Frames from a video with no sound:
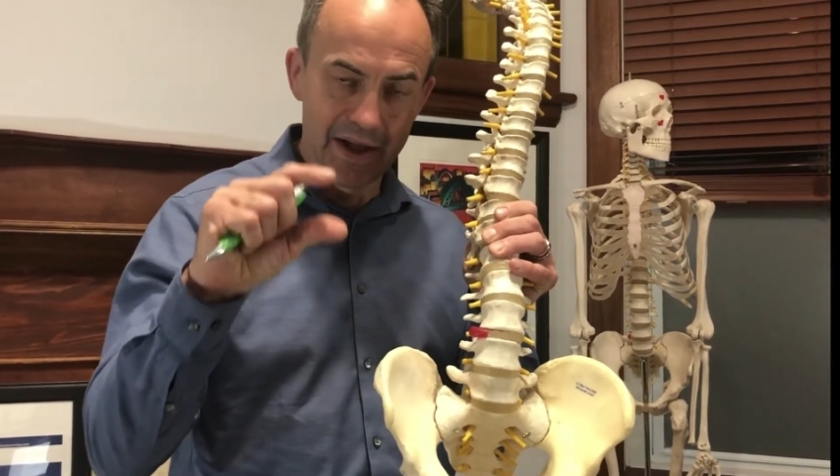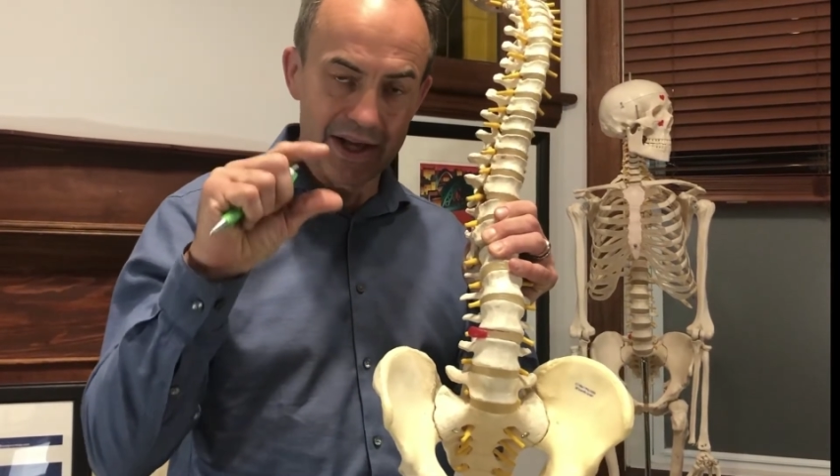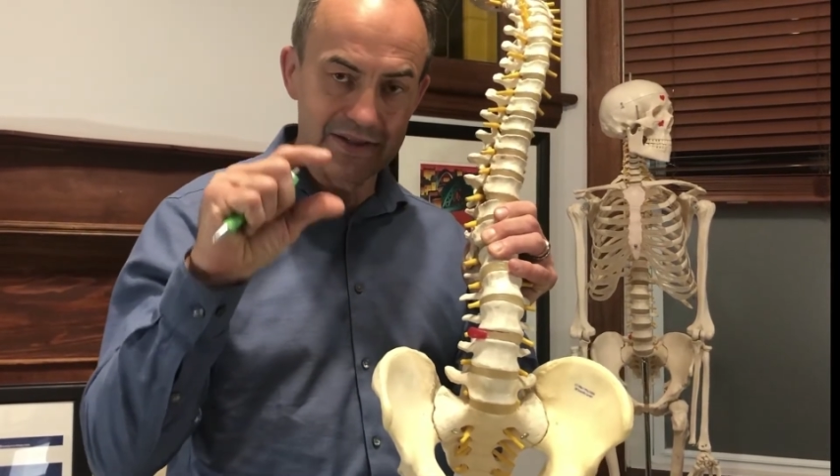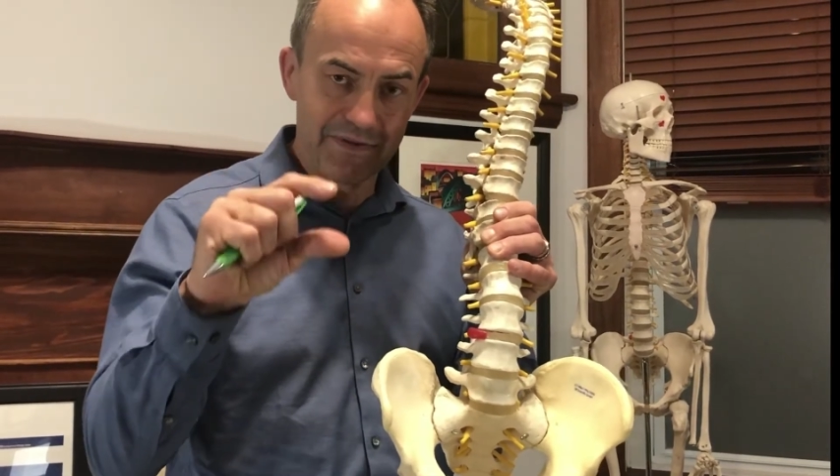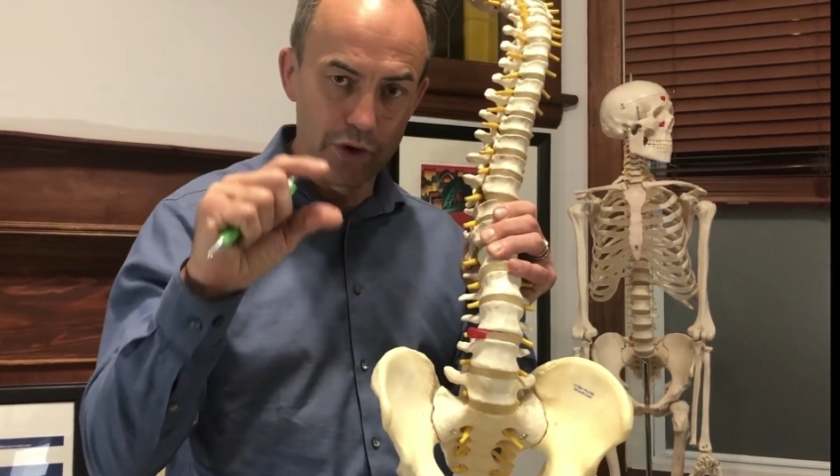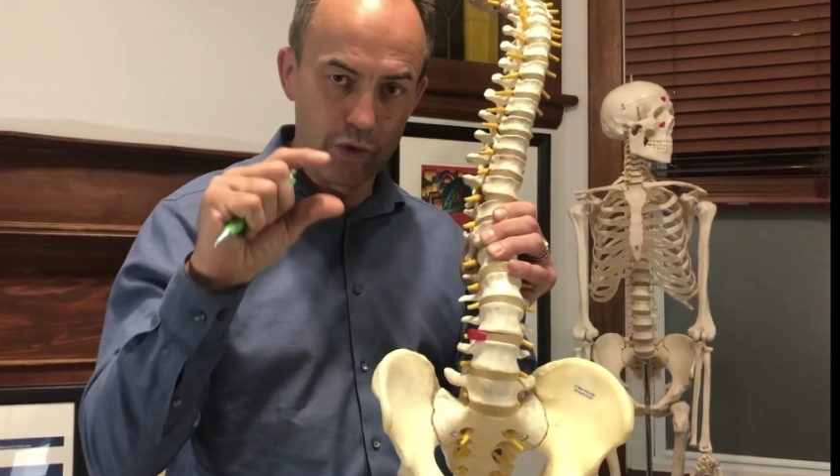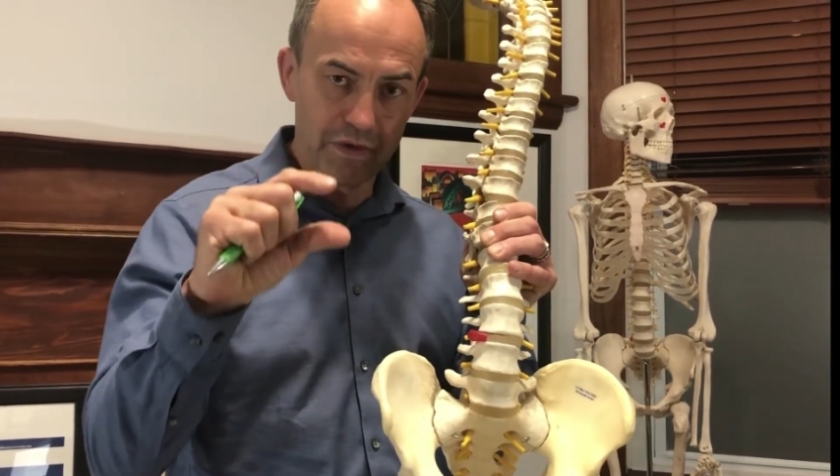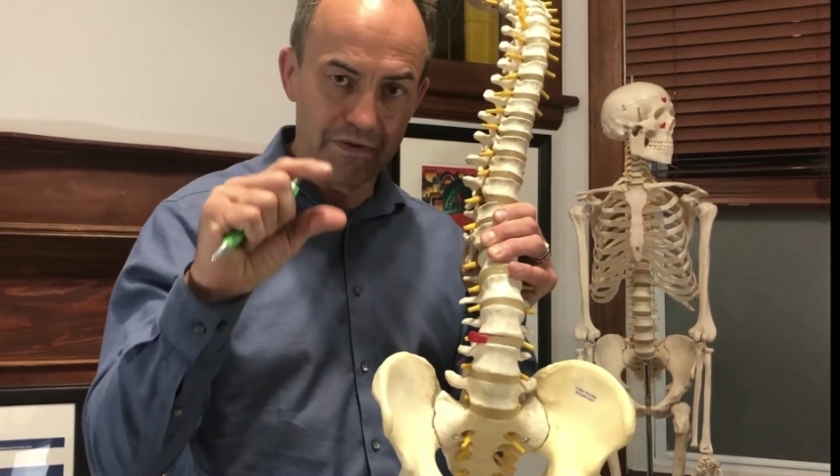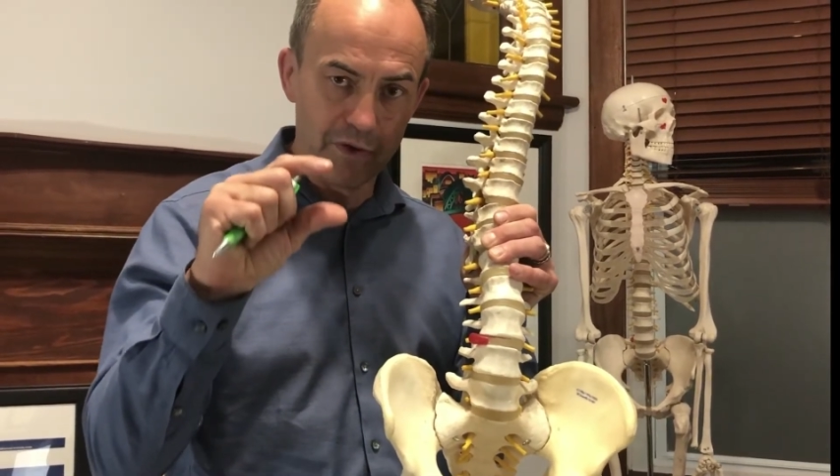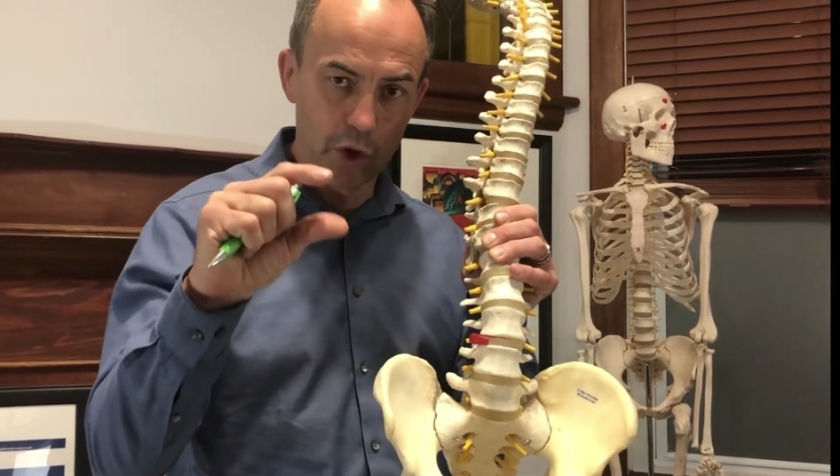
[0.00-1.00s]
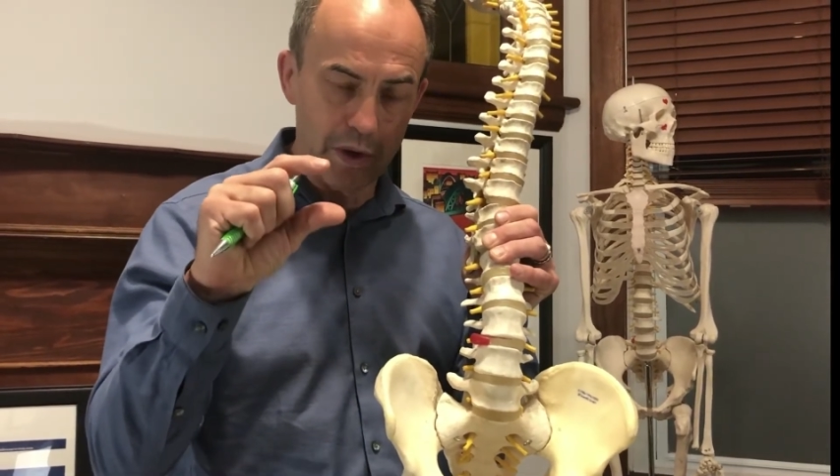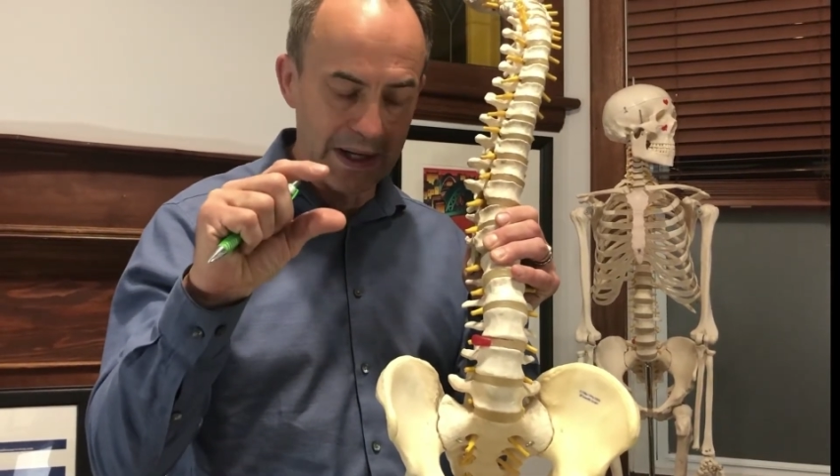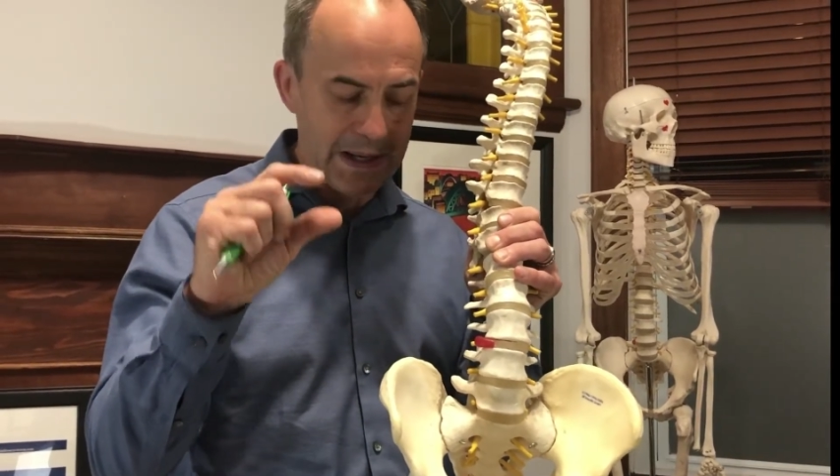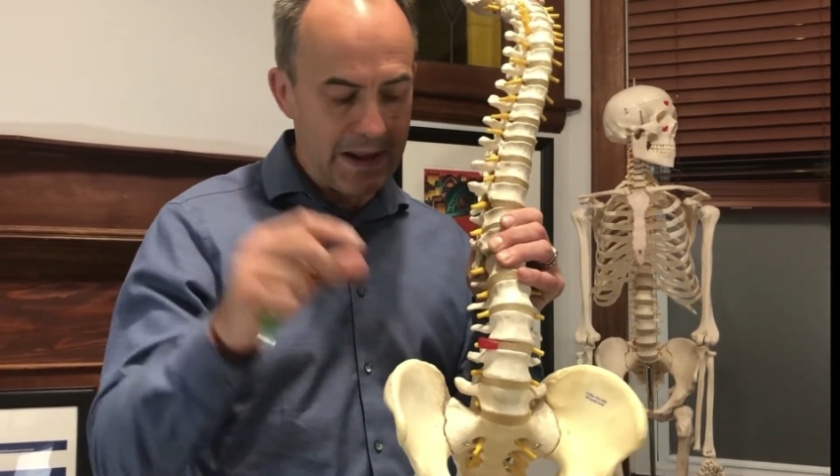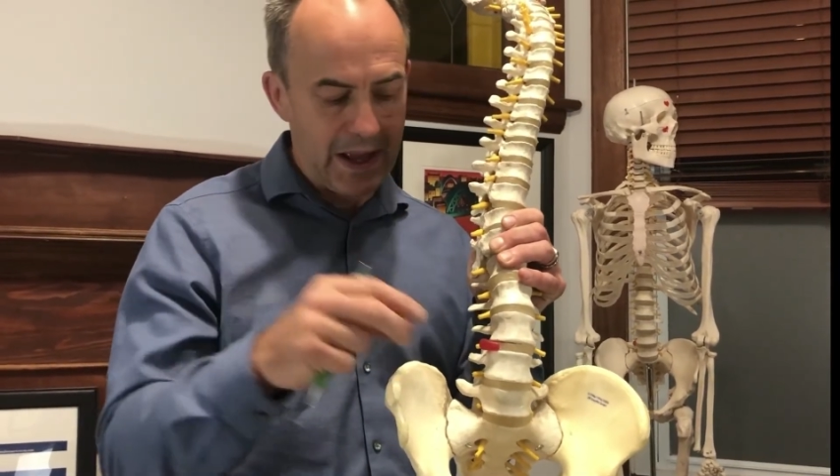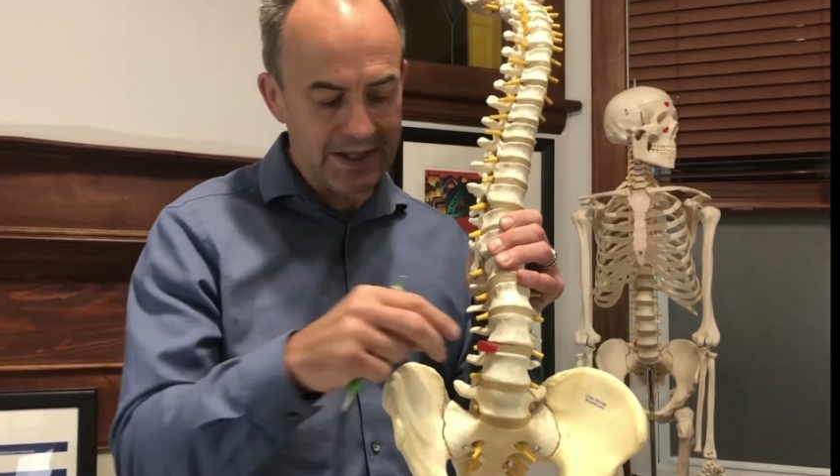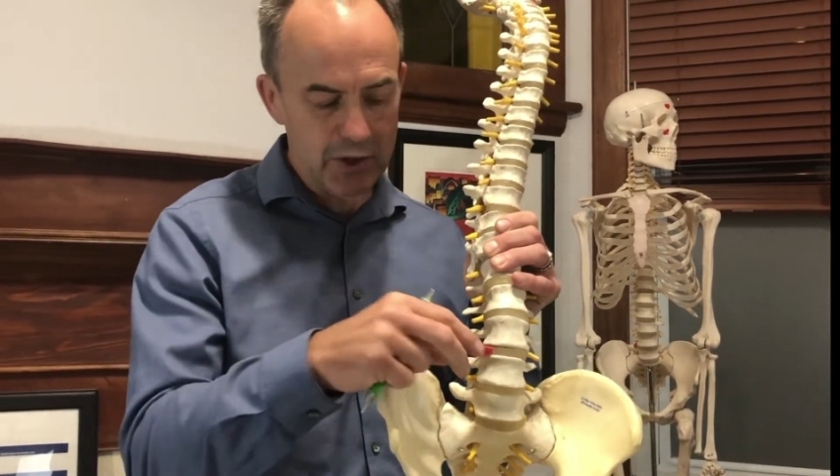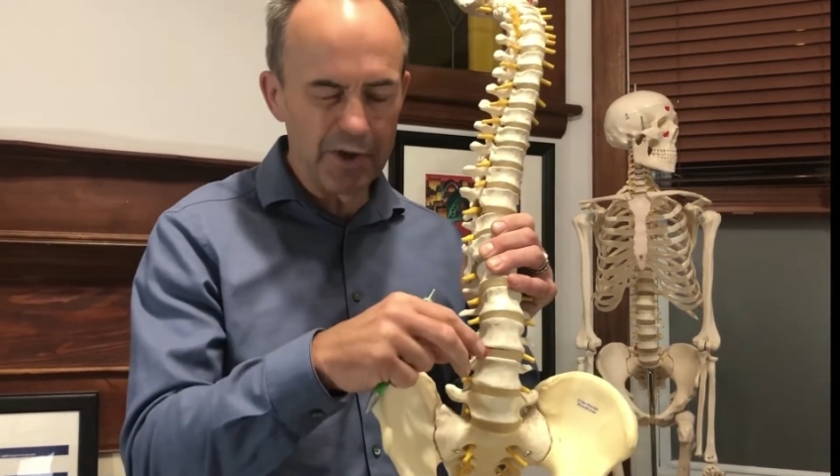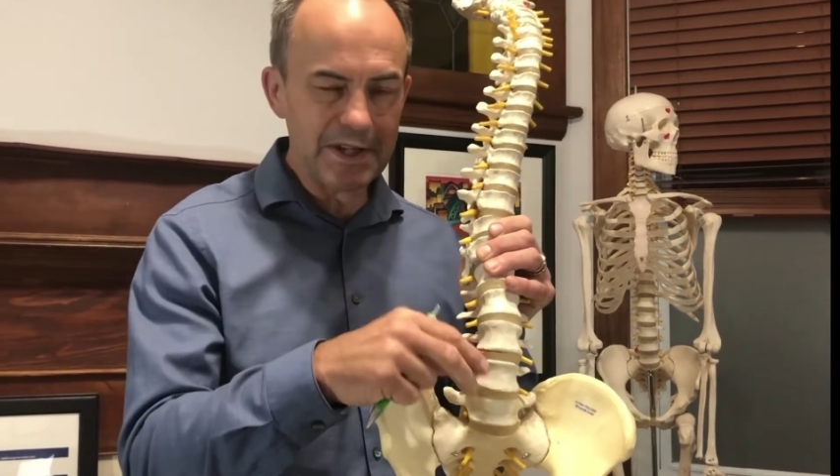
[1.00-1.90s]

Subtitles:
It's filled with fluid. It's not